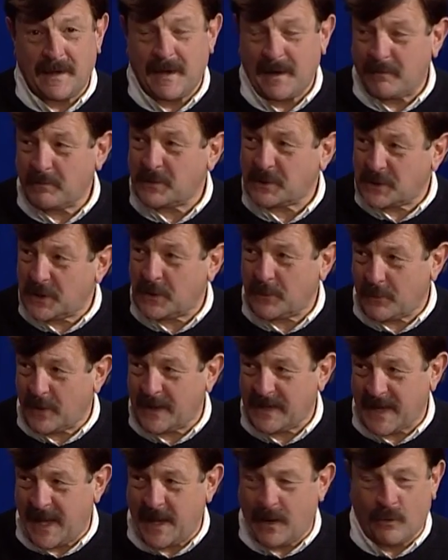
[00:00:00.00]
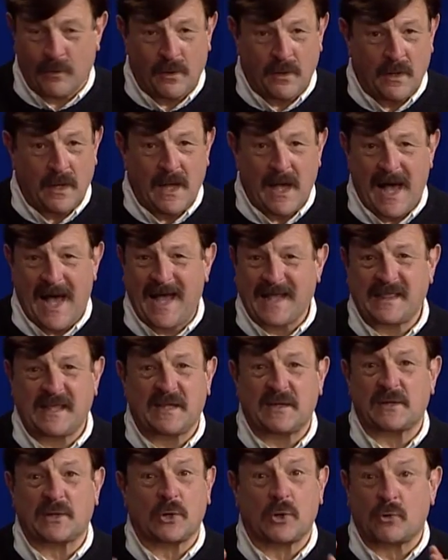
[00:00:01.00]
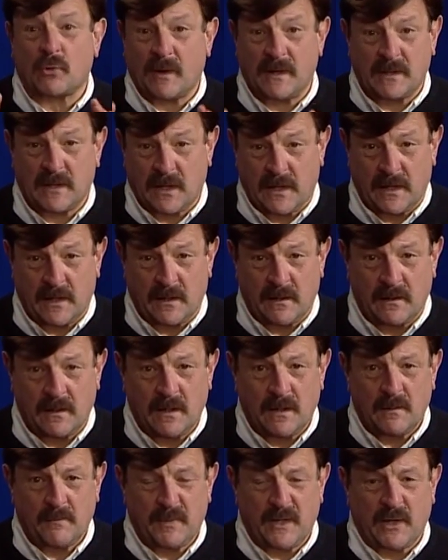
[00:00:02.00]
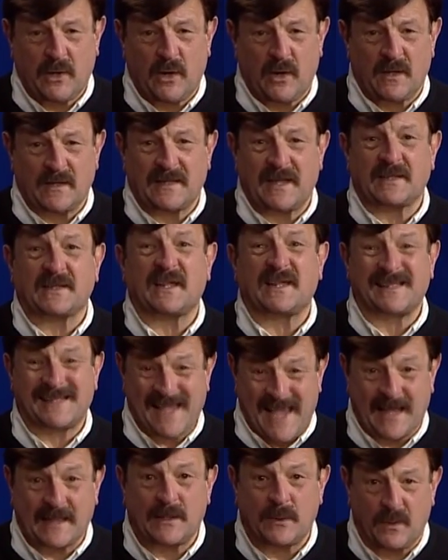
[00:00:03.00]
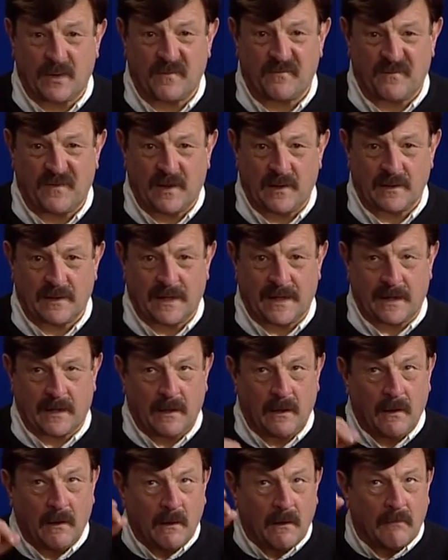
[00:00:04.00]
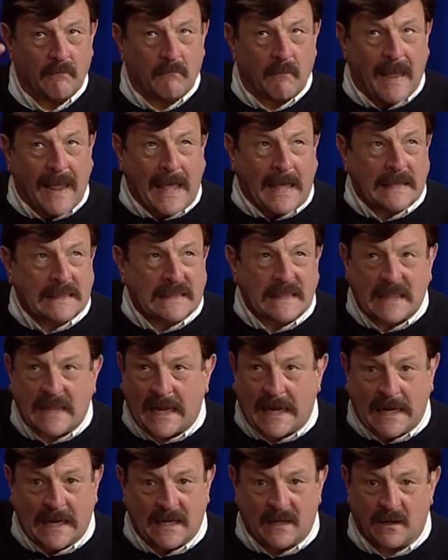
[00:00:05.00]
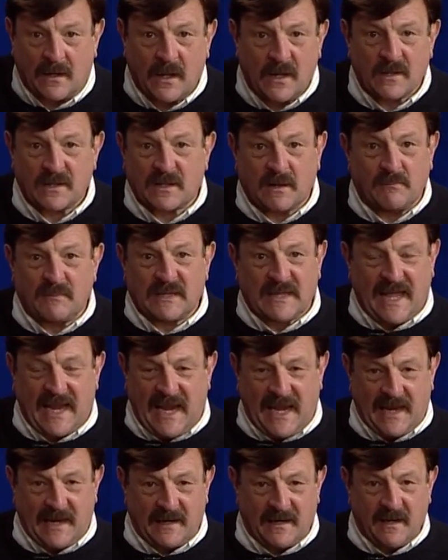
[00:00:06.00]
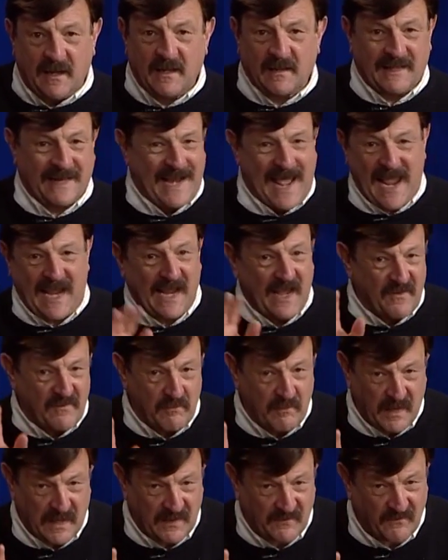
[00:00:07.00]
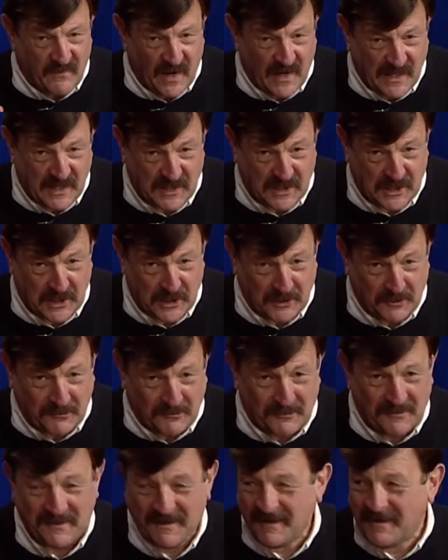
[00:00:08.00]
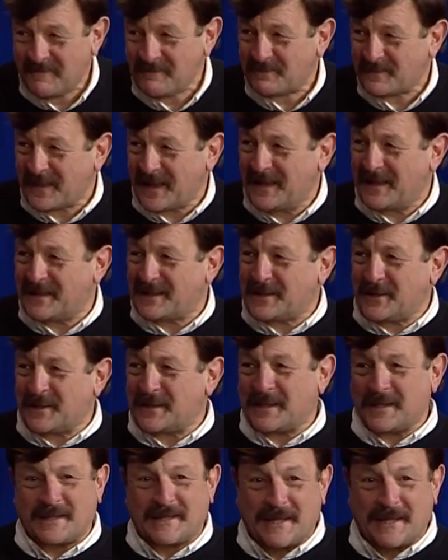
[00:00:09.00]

I'm going to tell you right now, I think it's a great title because that's exactly what it felt like. MathLand. Some land that I haven't been invited to. It's just